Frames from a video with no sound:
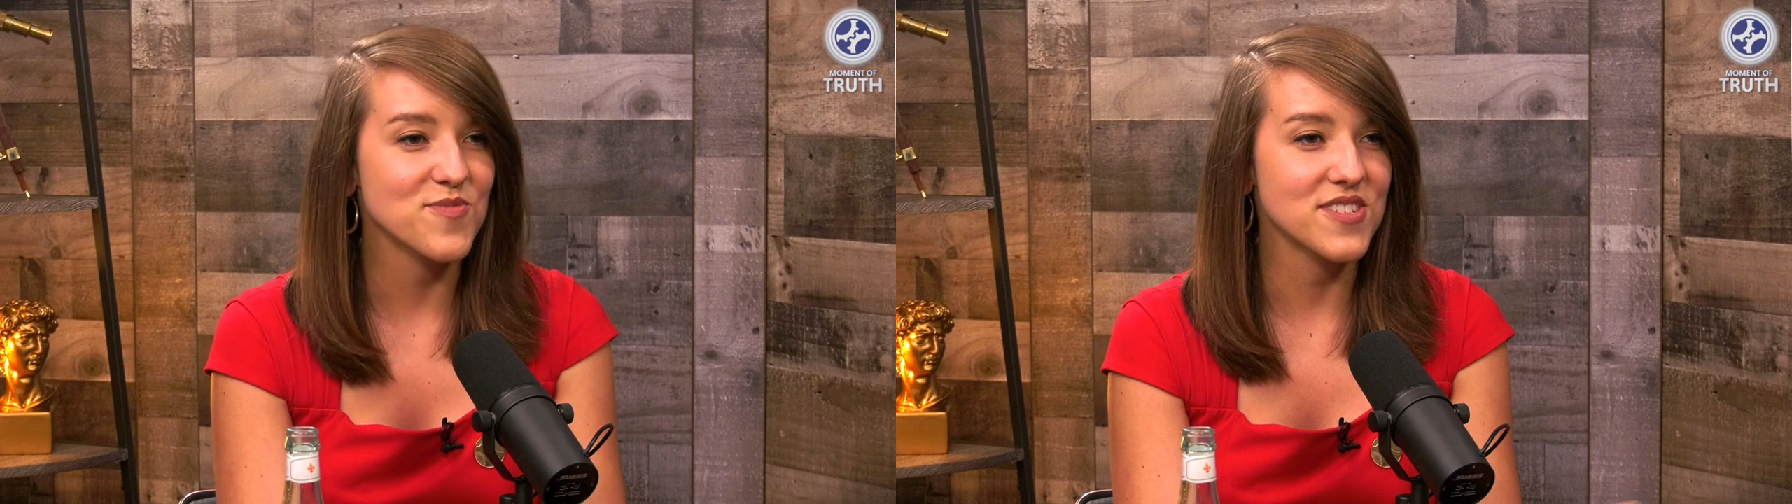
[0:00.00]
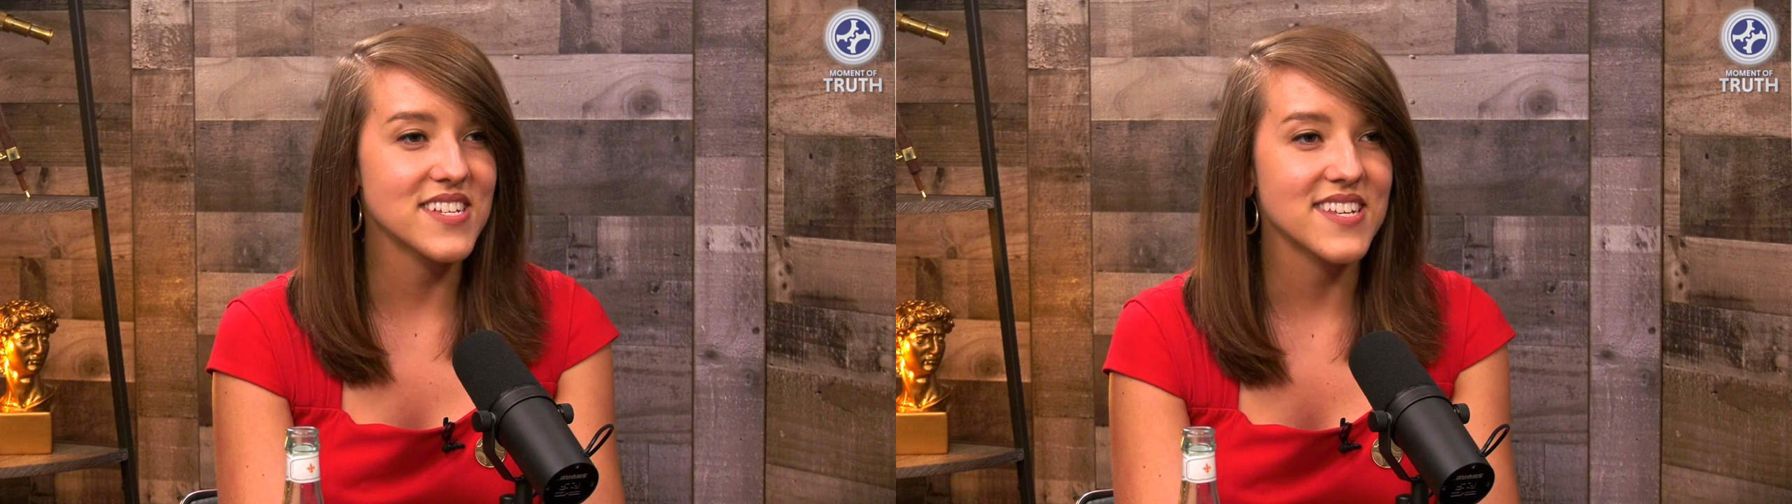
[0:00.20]

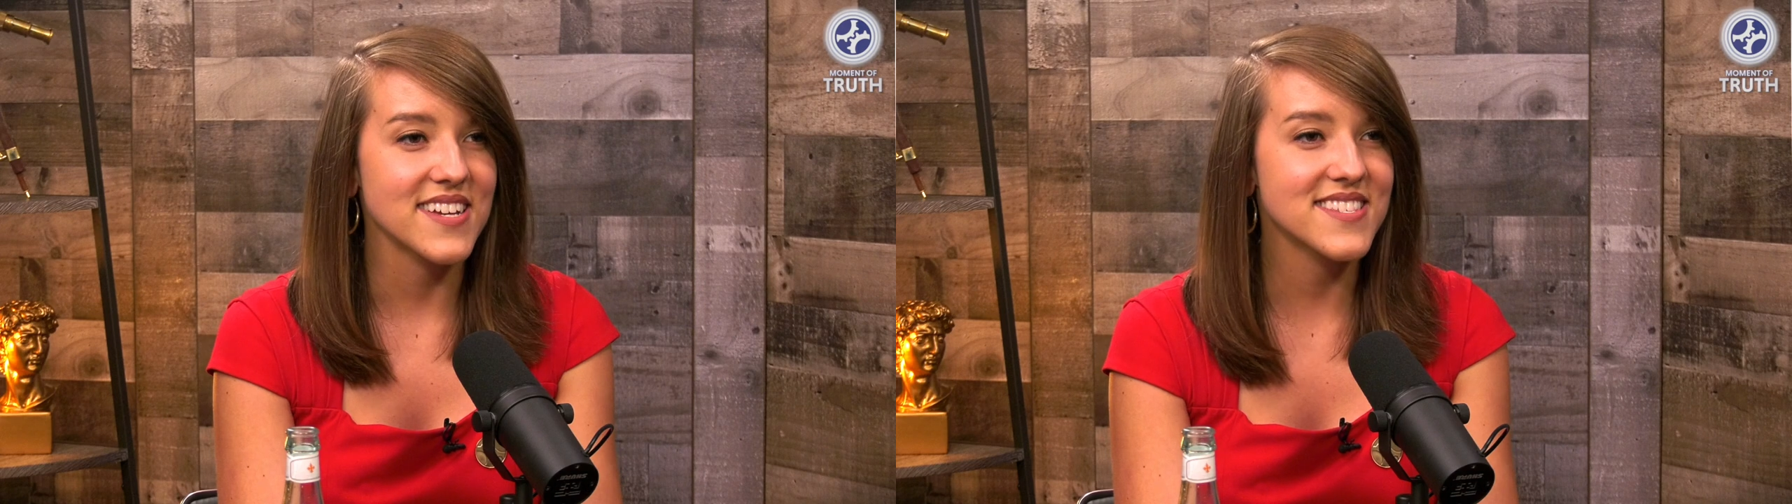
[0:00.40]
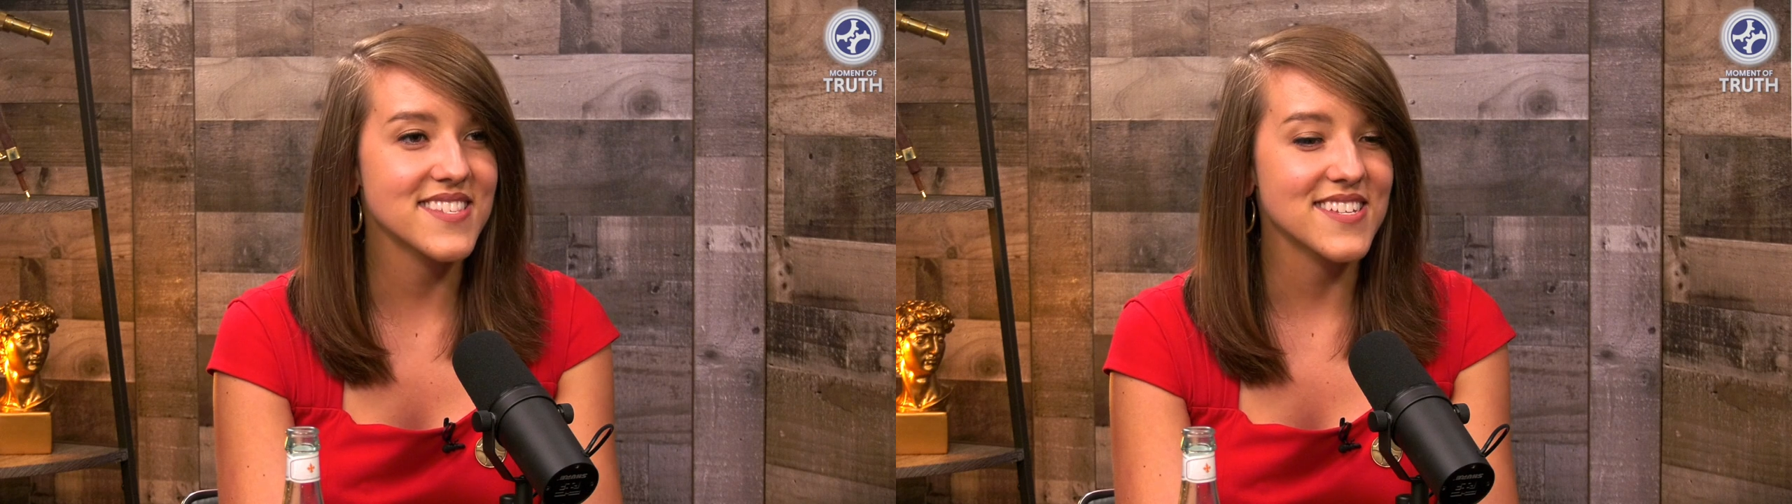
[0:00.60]
really
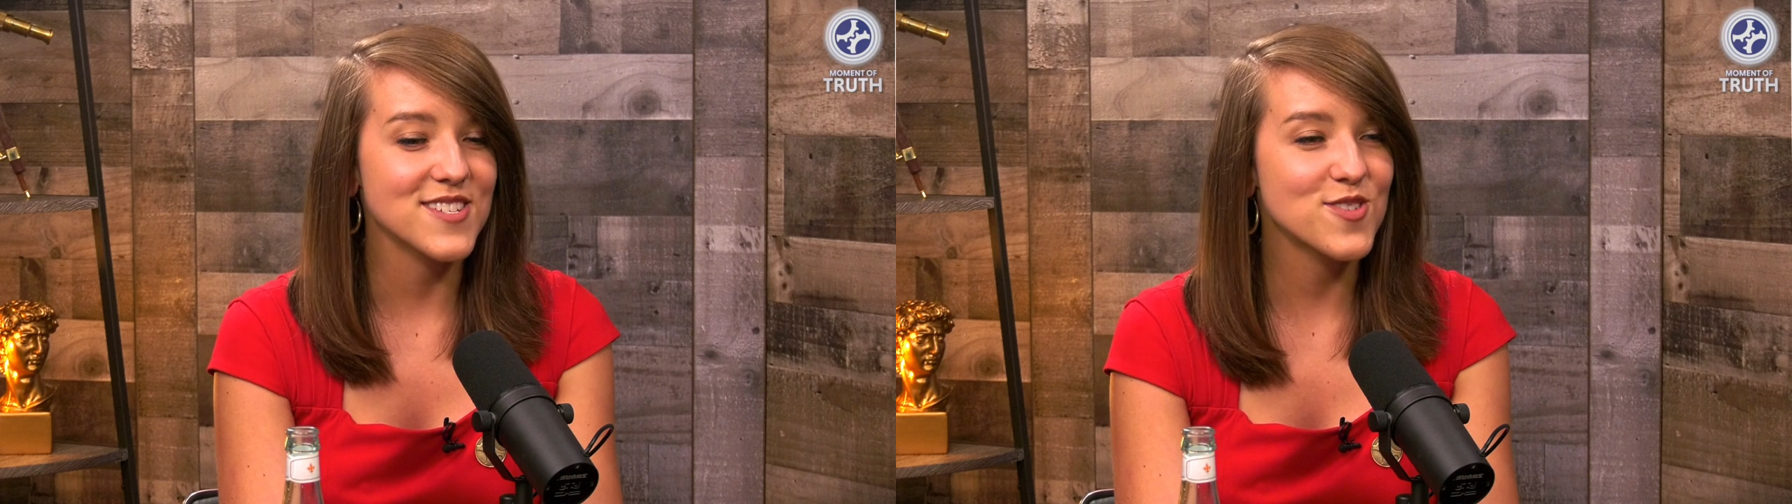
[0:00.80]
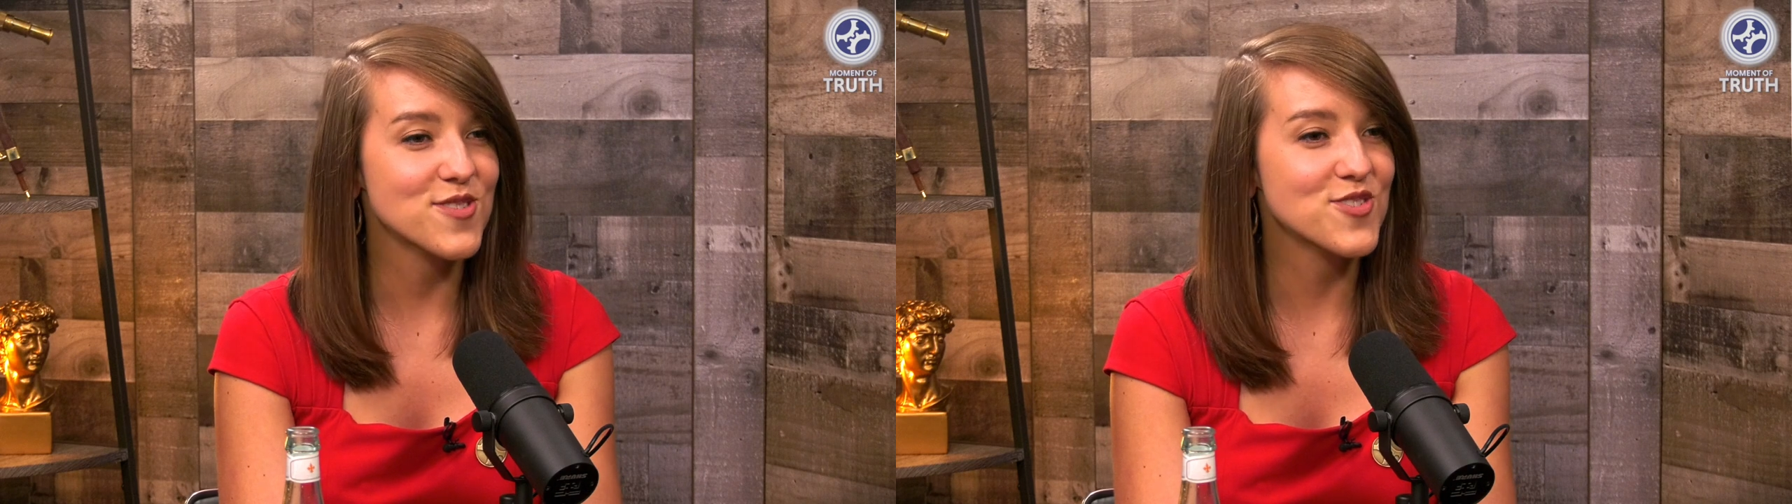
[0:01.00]
nicely
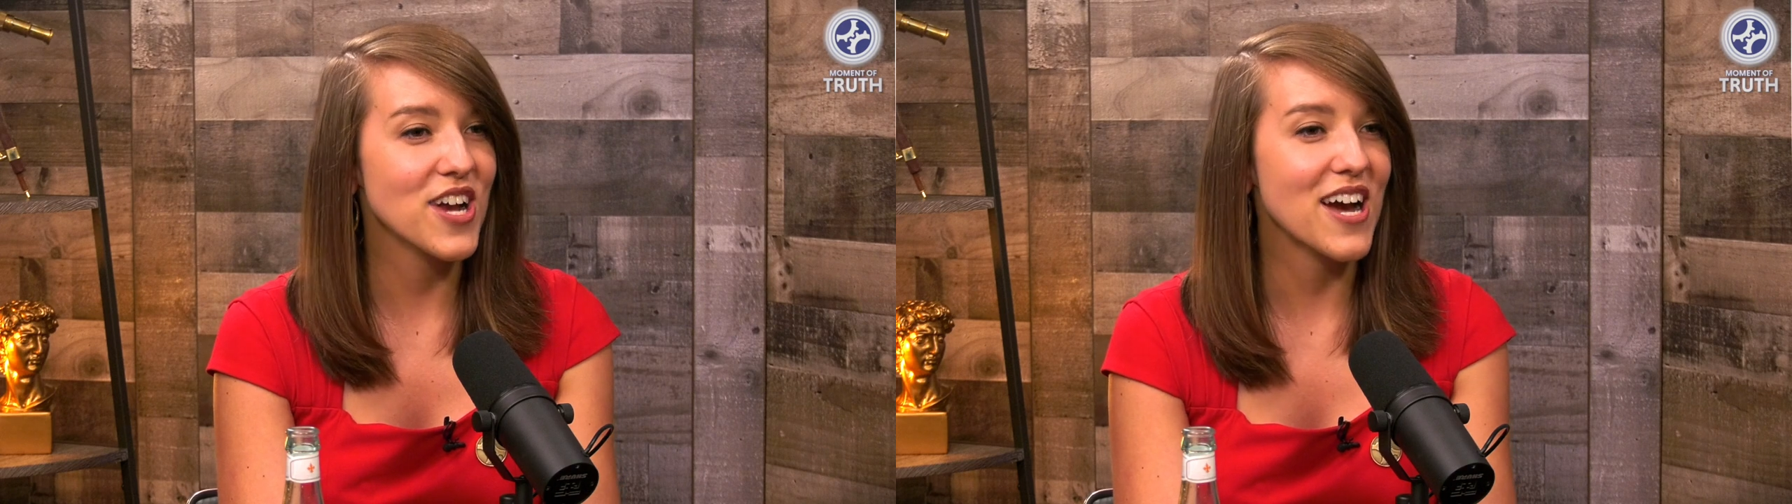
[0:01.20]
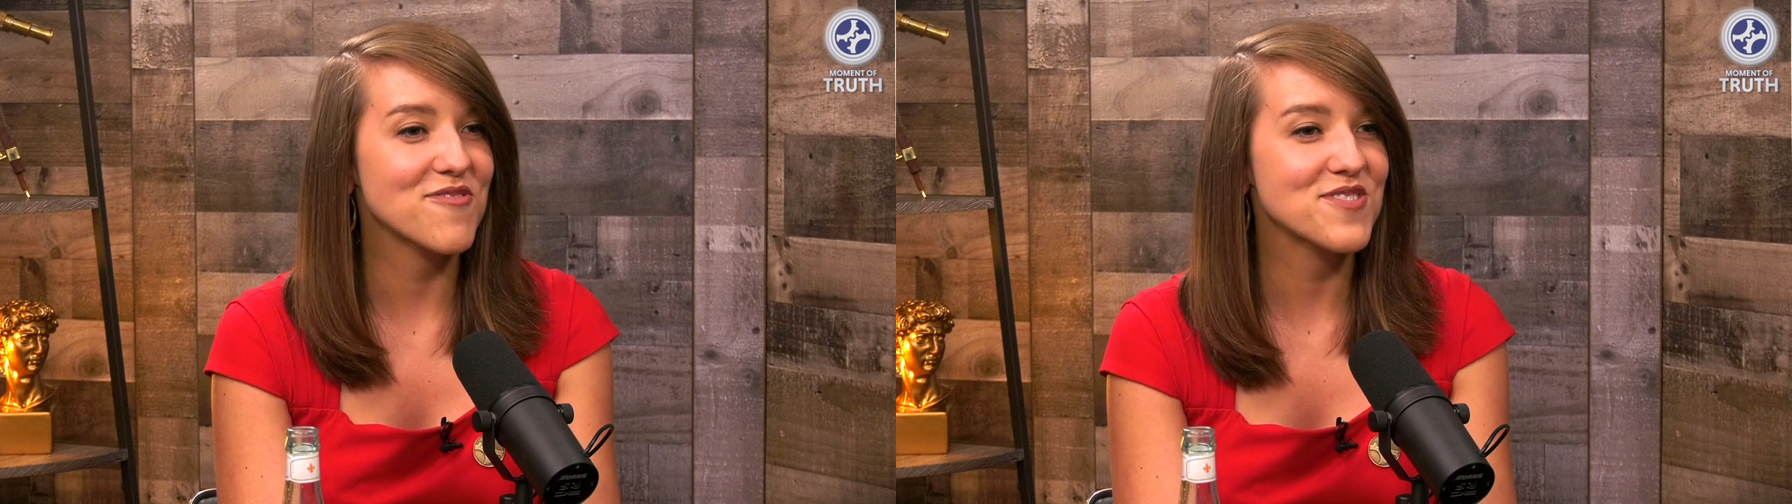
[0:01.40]
to the
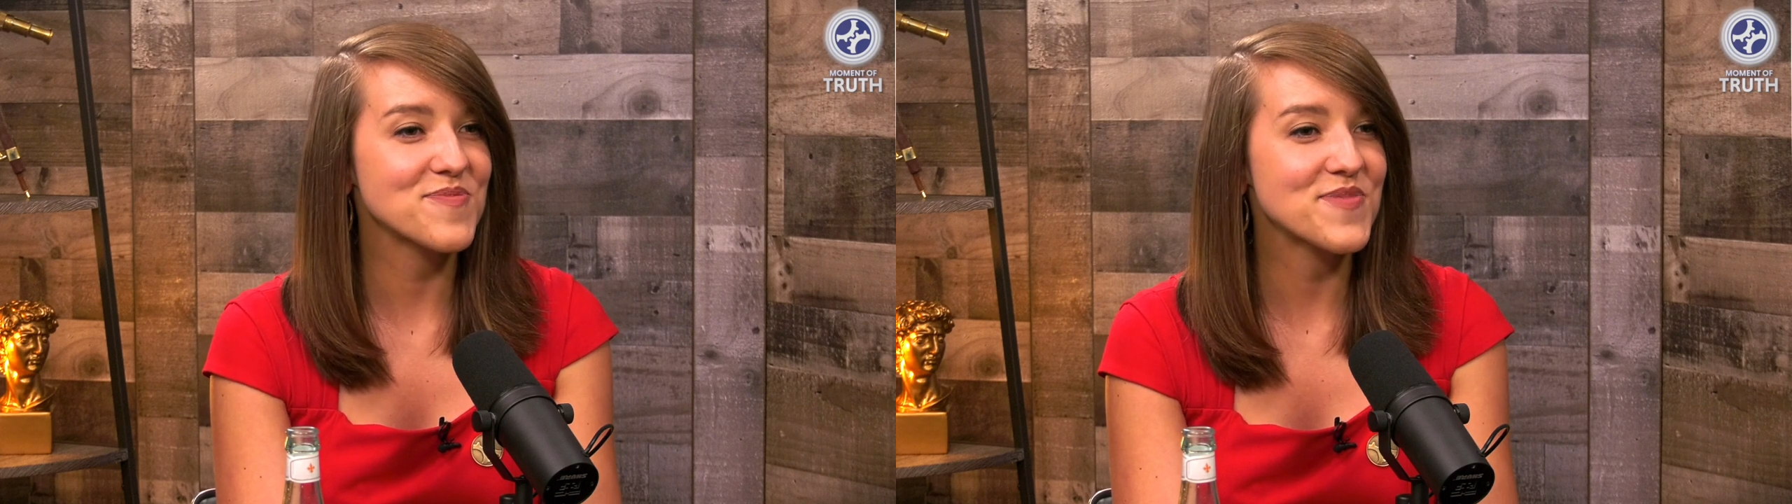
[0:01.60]
draft.